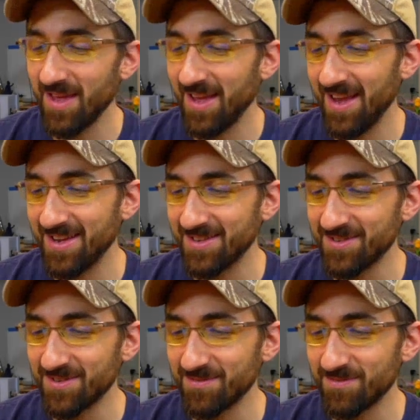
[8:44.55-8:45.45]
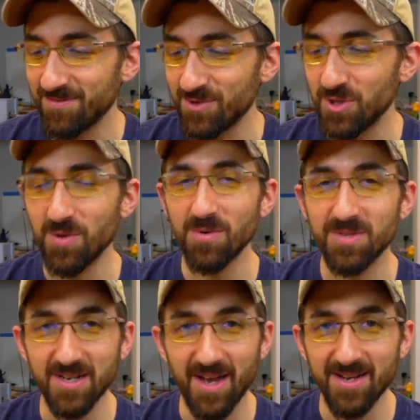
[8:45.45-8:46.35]
And Juno
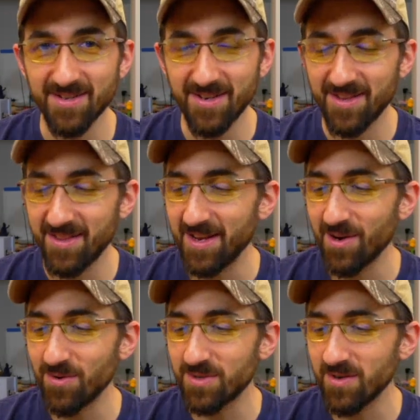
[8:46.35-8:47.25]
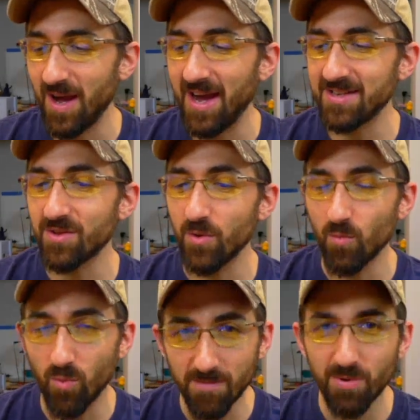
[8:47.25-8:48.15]
denies it, and they go to ask the
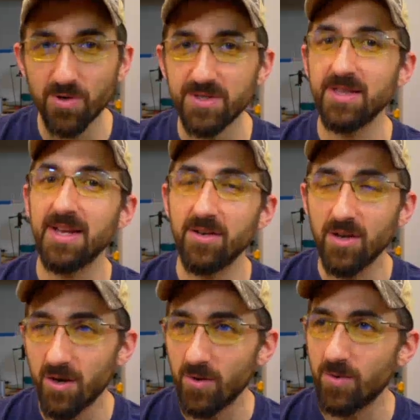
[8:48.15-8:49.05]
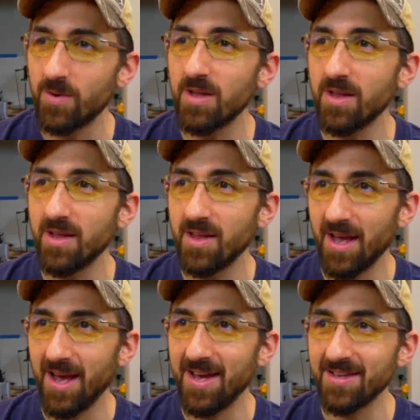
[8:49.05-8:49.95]
one person they know
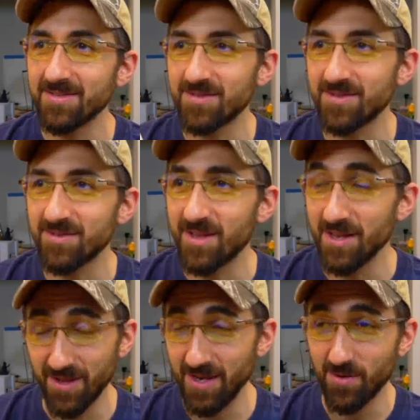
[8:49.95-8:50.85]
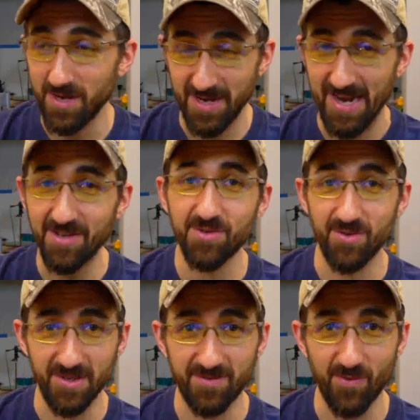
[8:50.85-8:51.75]
has they, they know can answer
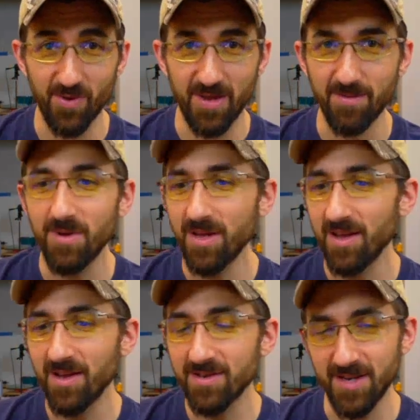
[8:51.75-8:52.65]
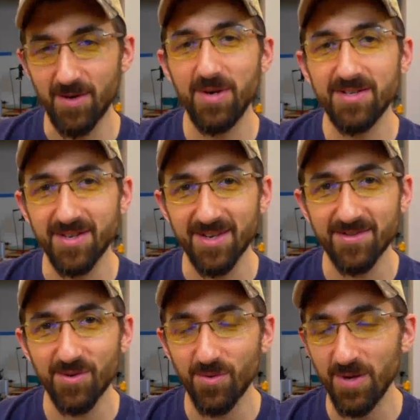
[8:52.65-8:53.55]
this for them, Tiresias,
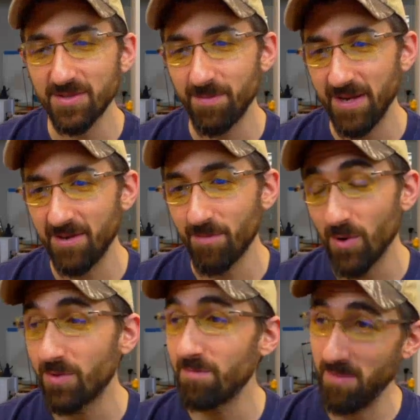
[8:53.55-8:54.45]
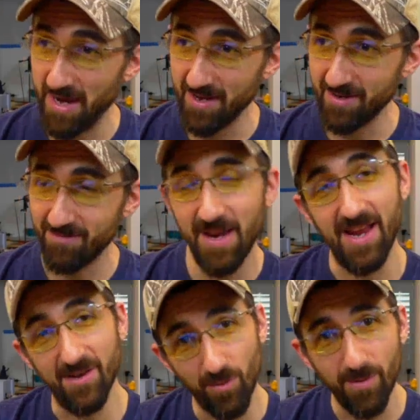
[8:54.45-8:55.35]
who has been both man
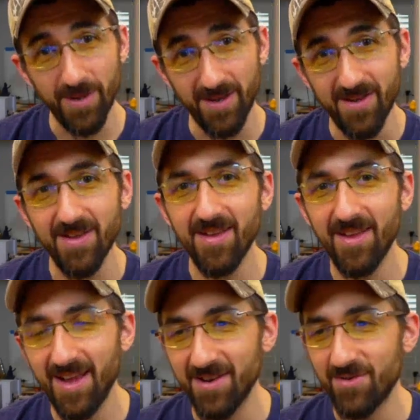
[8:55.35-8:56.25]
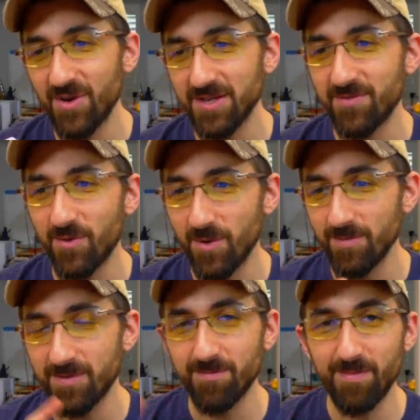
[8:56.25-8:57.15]
and woman and
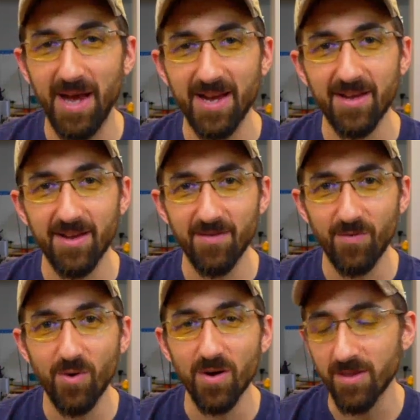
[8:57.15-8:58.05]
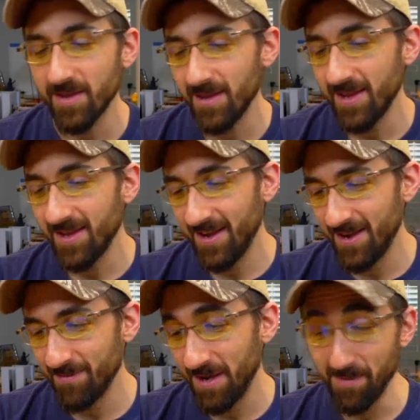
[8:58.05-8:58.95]
transformed back and forth,
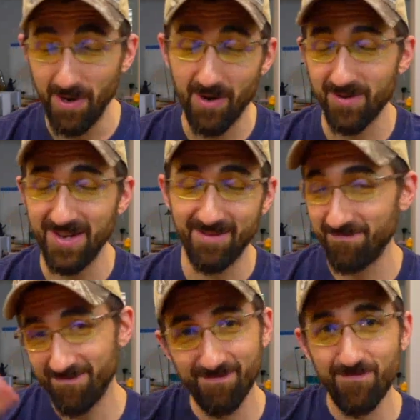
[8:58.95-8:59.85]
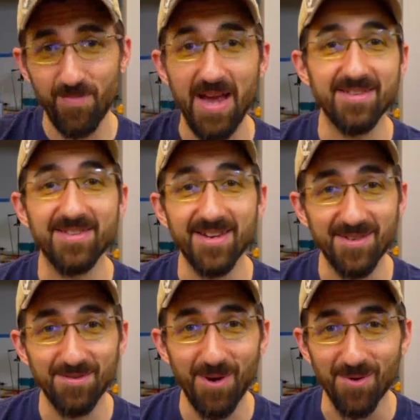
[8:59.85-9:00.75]
um, and apparently had sex
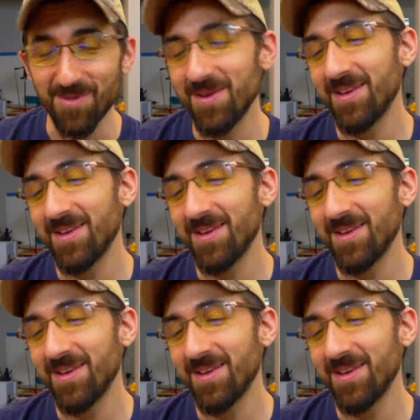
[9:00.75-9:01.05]
as both.